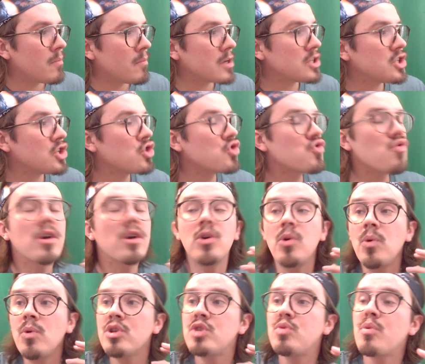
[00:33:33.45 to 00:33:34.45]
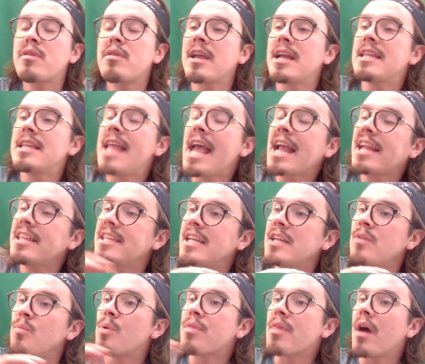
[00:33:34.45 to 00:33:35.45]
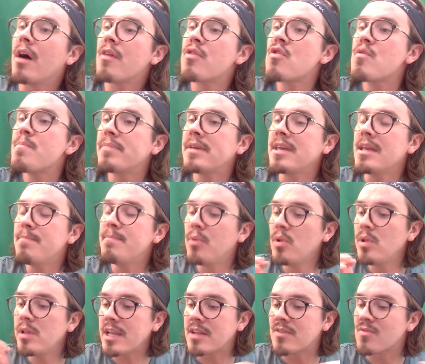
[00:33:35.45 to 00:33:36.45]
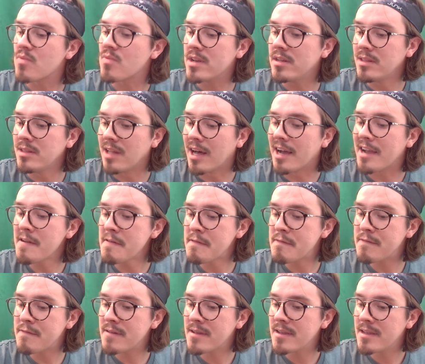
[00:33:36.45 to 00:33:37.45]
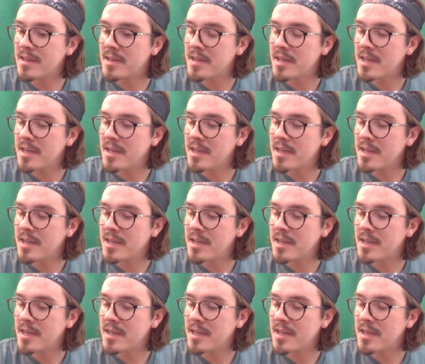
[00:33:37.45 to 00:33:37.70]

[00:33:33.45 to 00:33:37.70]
my struggles with connecting with other people in real life.